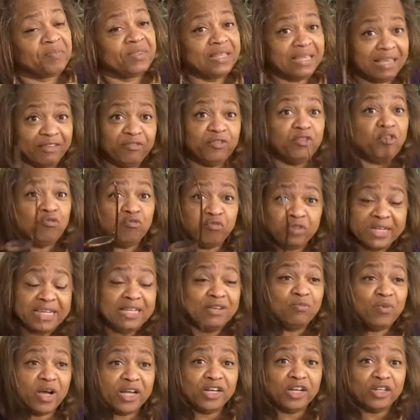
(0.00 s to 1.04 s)
If you
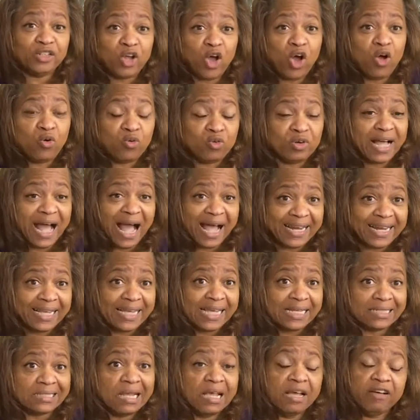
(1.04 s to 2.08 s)
really want to know who God
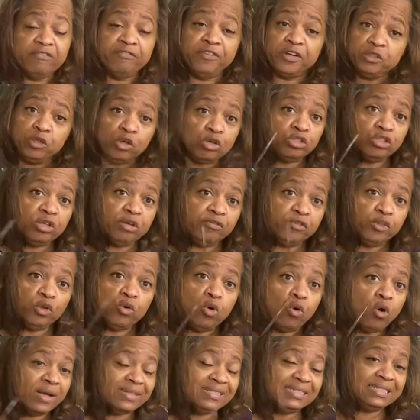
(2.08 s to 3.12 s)
is, for those of you who
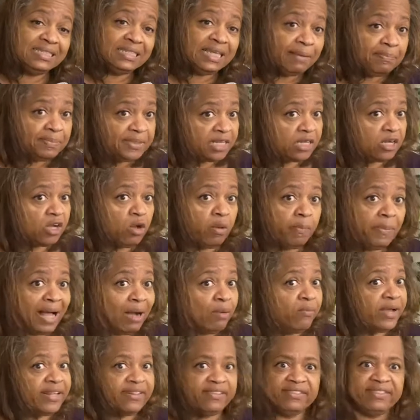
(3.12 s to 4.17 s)
are skeptical about
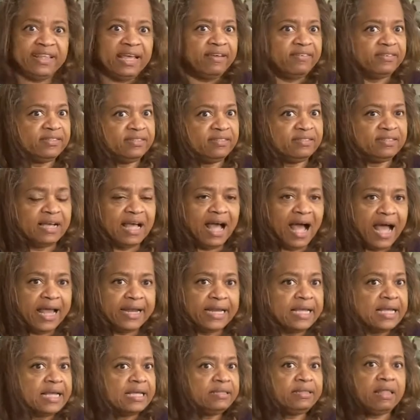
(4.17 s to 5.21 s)
whether there is a God,
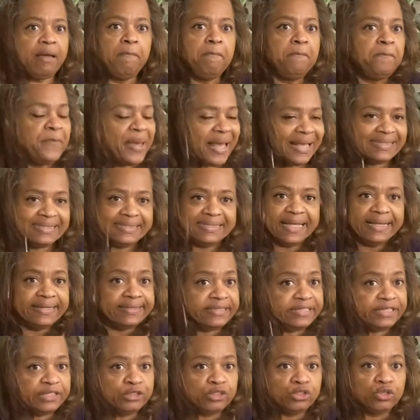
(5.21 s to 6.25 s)
the best thing
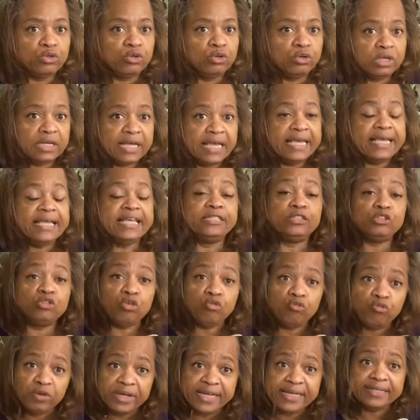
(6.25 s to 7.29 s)
to do is to
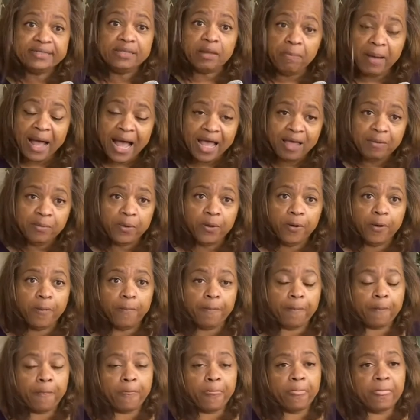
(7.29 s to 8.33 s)
read the Bible.
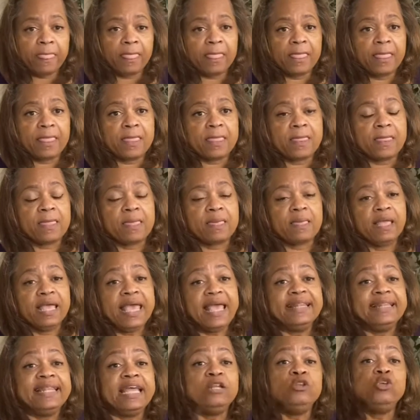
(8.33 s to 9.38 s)

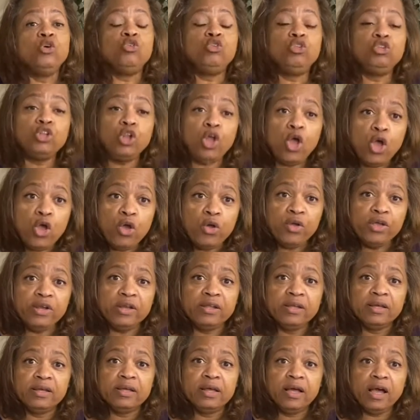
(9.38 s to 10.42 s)
And then you learn
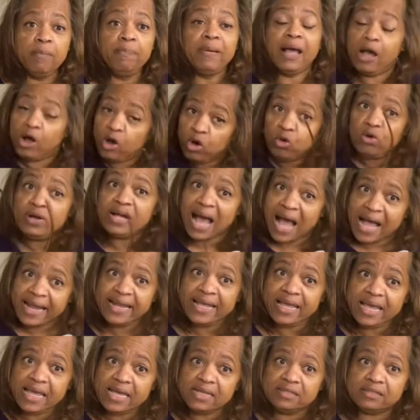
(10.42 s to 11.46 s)
about who God
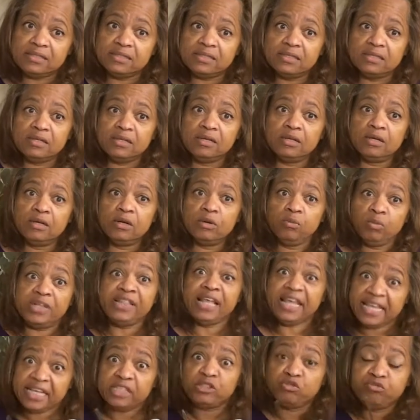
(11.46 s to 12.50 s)
is, whether
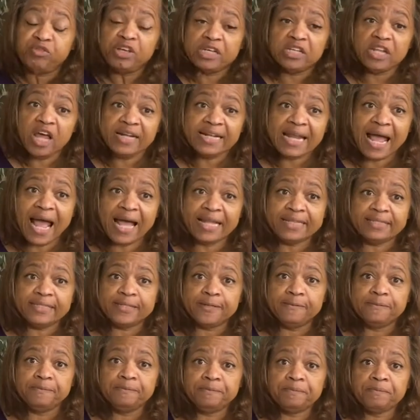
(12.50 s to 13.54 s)
he's real or not.
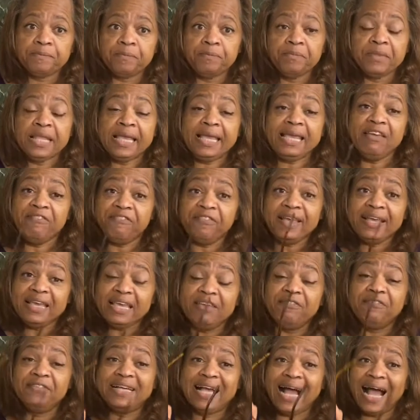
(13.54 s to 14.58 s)
If, it,
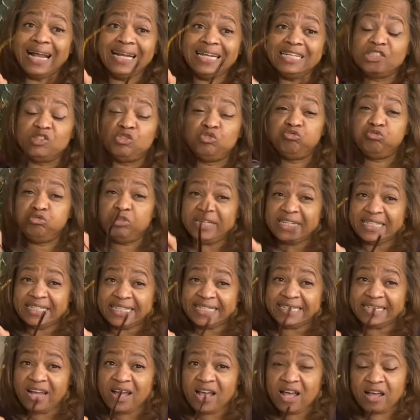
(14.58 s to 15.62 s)
if God is real
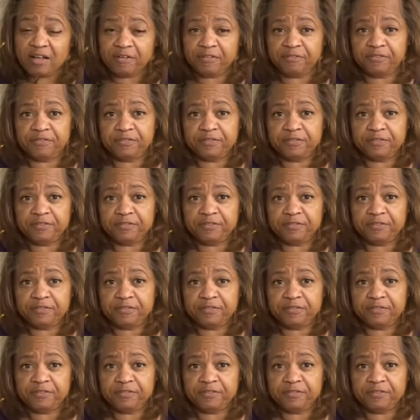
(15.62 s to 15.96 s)
enough,